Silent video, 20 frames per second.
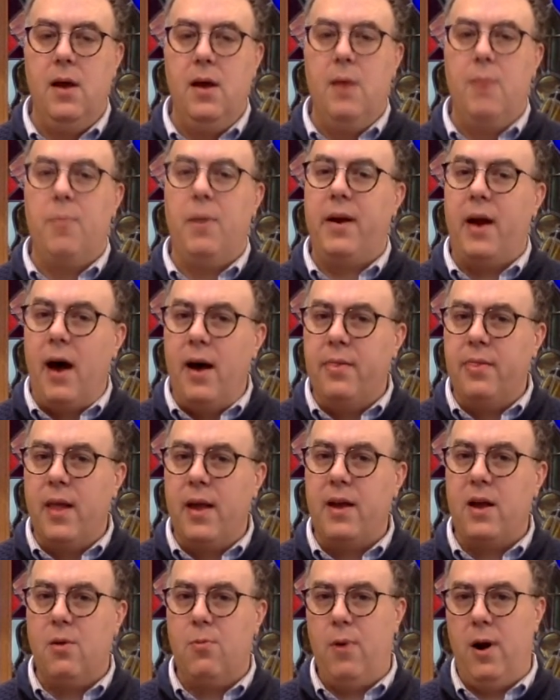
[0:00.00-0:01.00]
But
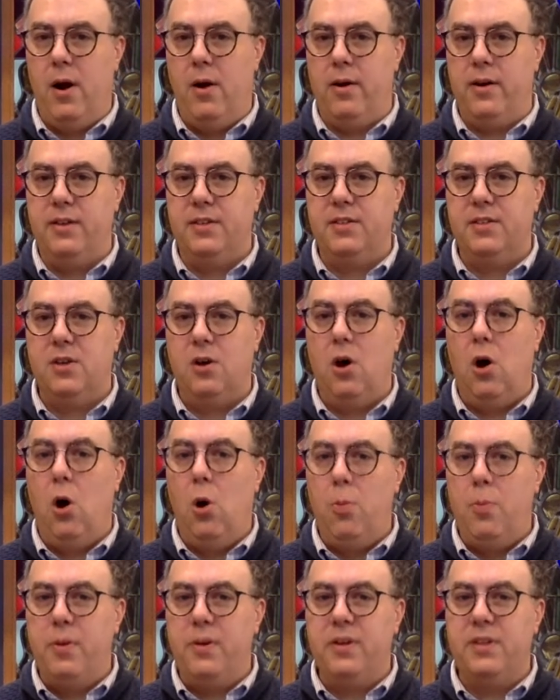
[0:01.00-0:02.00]
unlike awareness,
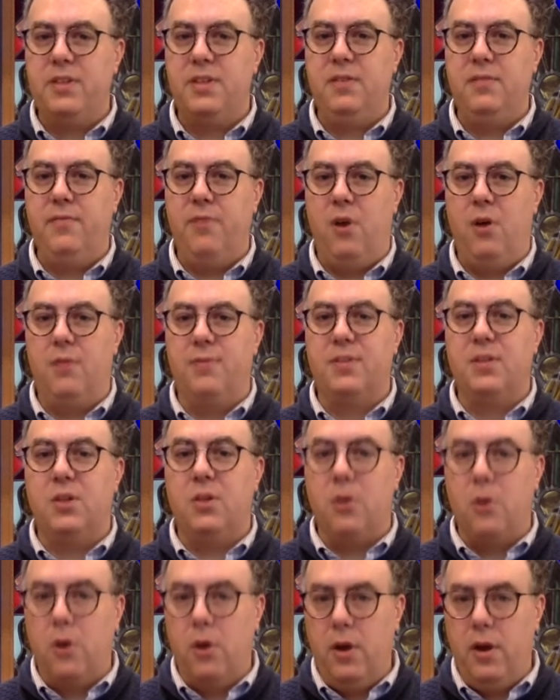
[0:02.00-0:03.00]
openness involves
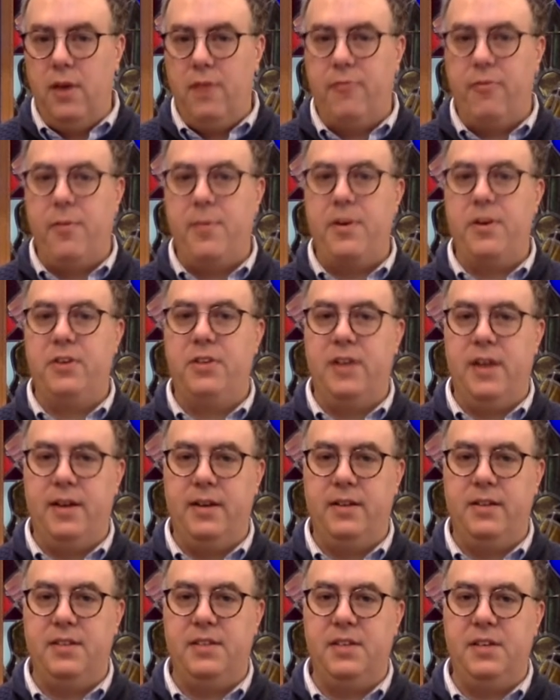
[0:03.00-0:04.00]
learning from your
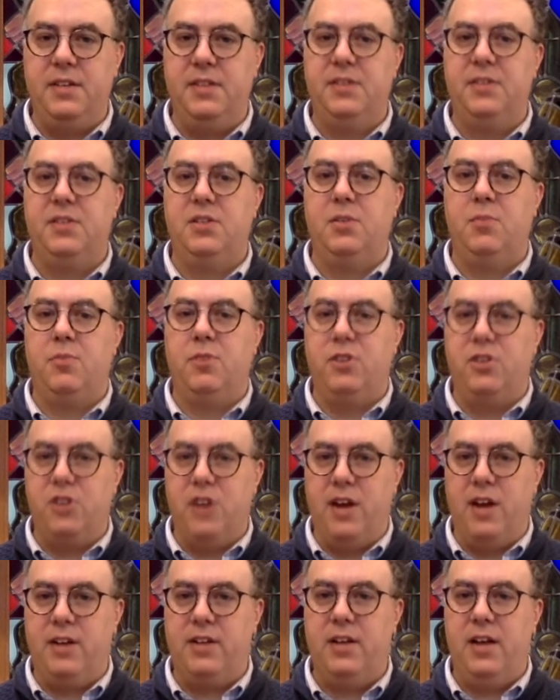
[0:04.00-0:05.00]
tendencies to
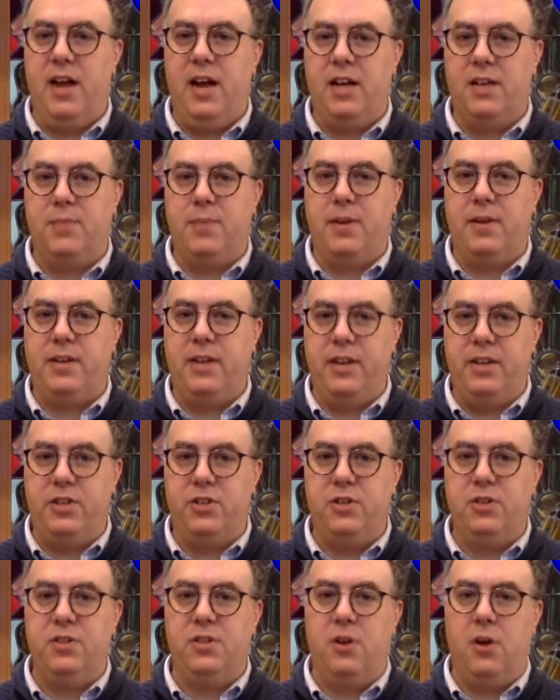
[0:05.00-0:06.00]
project
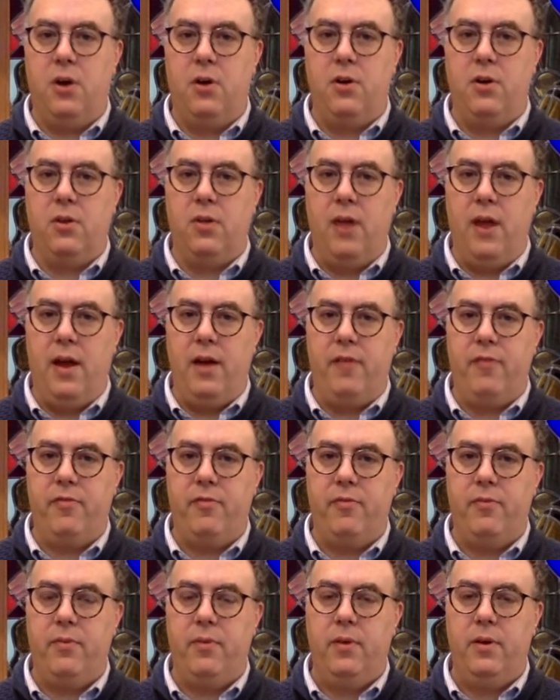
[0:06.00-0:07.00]
expectations on your life.
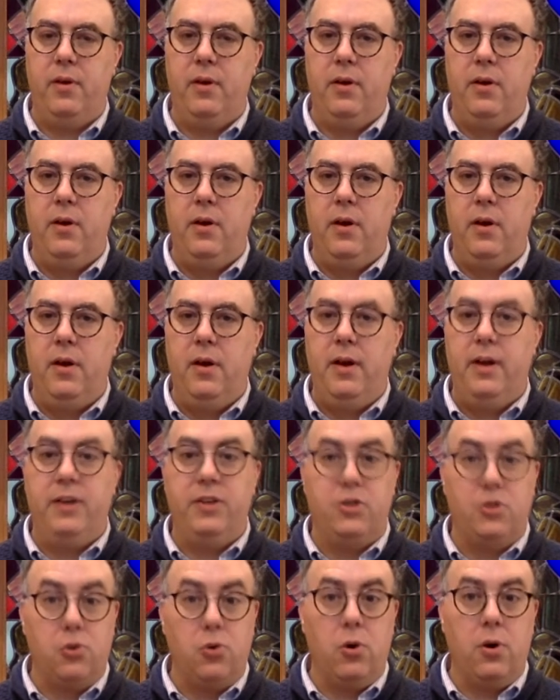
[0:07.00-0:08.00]
In
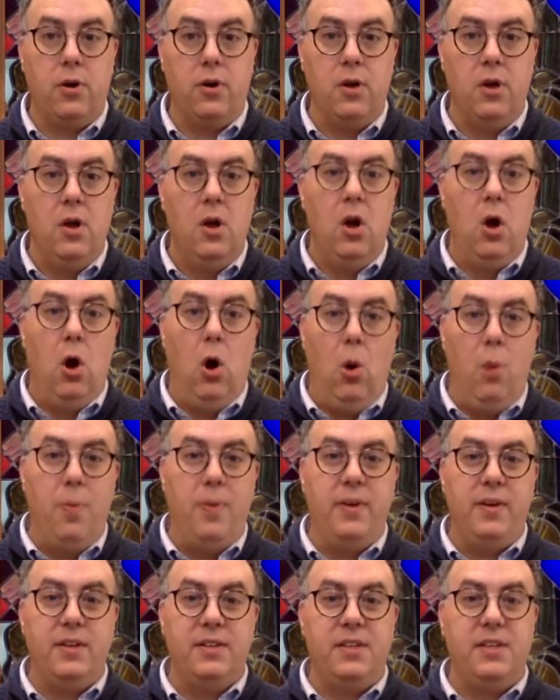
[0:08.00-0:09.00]
short,
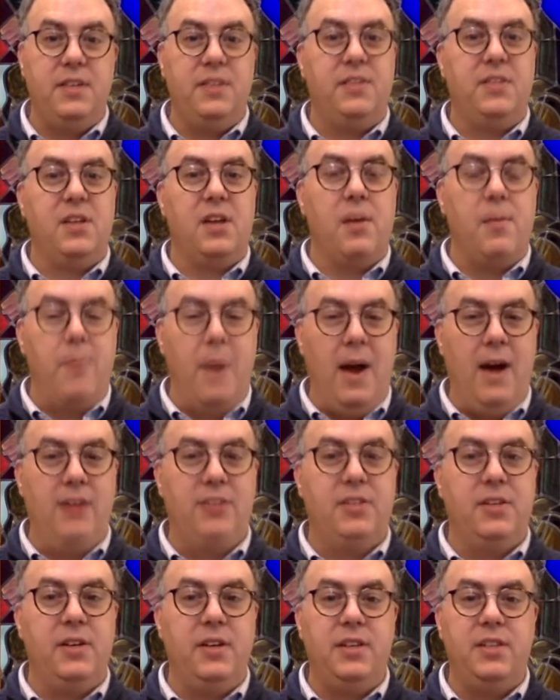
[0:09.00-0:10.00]
openness is the
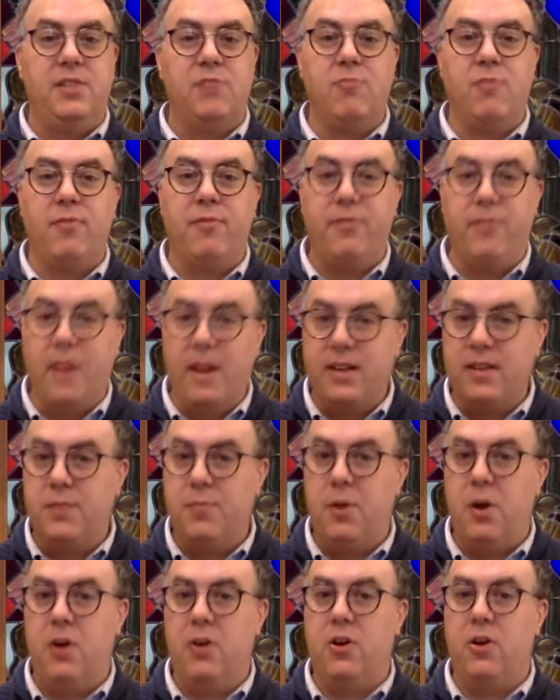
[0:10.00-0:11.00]
capacity to reflect
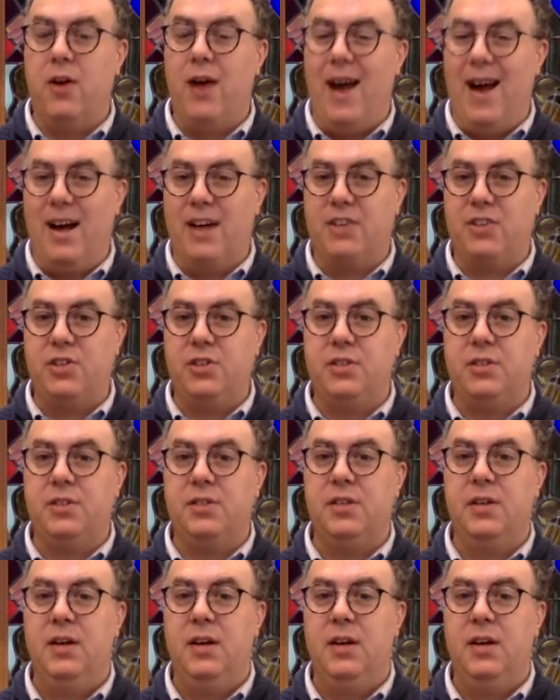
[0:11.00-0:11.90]
upon your actions,